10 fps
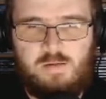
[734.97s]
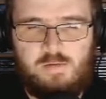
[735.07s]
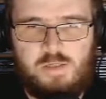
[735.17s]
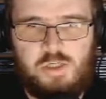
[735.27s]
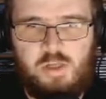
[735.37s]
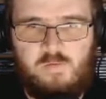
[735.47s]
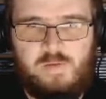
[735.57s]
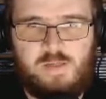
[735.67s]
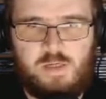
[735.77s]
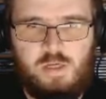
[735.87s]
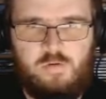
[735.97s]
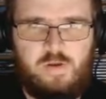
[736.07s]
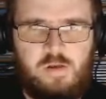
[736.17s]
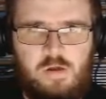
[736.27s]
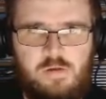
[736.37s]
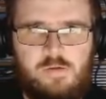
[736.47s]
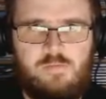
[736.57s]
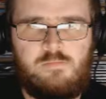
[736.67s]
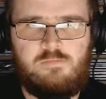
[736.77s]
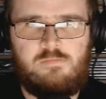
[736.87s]
Something's going on.
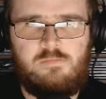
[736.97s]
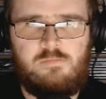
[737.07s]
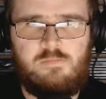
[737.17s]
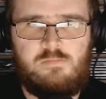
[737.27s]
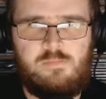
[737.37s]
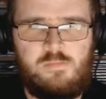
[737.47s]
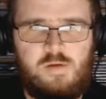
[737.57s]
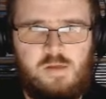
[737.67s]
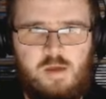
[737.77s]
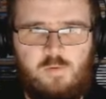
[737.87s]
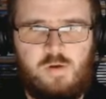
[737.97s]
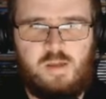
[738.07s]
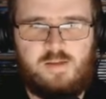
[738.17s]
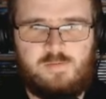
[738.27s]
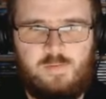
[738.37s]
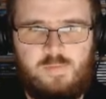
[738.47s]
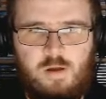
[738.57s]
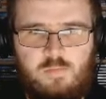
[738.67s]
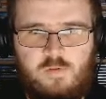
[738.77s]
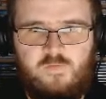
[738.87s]
And I want to get to the
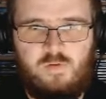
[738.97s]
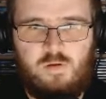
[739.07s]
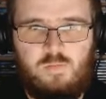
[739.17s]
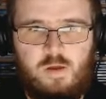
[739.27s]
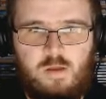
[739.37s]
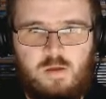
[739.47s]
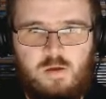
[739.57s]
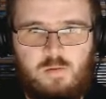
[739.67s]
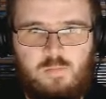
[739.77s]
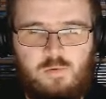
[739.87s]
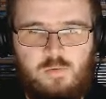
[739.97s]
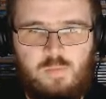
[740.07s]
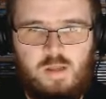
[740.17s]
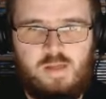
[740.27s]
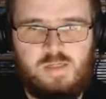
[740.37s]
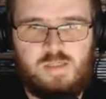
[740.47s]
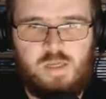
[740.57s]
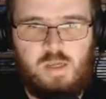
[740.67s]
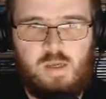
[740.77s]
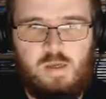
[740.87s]
bottom of... Oh my god, more blood is
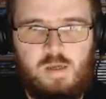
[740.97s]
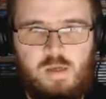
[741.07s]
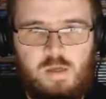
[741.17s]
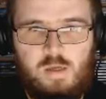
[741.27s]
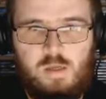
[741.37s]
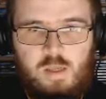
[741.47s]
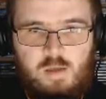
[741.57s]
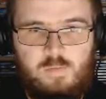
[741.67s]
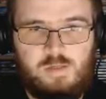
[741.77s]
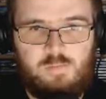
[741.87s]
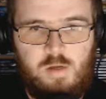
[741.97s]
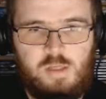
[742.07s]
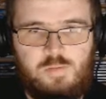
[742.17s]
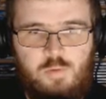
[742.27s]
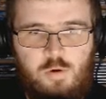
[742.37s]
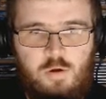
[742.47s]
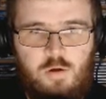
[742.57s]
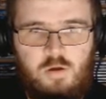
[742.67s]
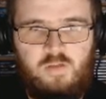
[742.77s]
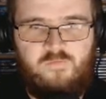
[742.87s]
here. There was much
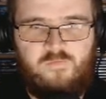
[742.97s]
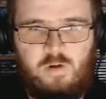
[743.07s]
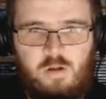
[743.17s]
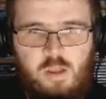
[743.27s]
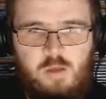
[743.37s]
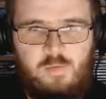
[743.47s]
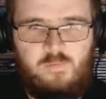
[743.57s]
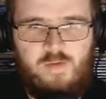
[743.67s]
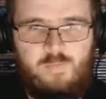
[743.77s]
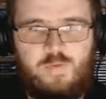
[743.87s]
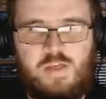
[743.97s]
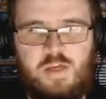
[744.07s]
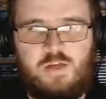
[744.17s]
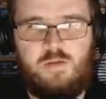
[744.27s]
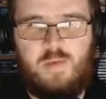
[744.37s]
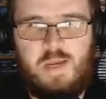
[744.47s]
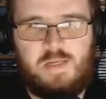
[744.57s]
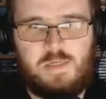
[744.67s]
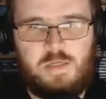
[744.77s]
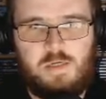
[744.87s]
more in volume in that particular
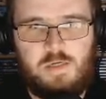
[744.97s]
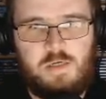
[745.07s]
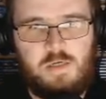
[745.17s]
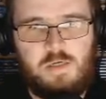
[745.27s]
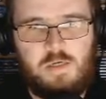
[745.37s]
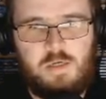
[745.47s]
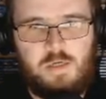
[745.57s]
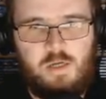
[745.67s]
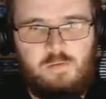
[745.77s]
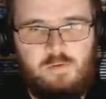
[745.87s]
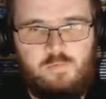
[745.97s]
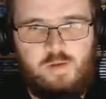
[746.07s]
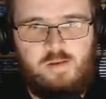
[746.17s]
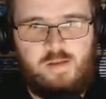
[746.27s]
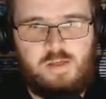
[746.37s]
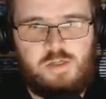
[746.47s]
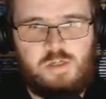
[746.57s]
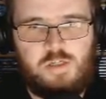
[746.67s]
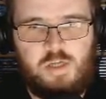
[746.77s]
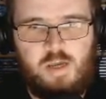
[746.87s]
bit. I'm not reading that
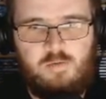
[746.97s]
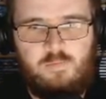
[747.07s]
just yet.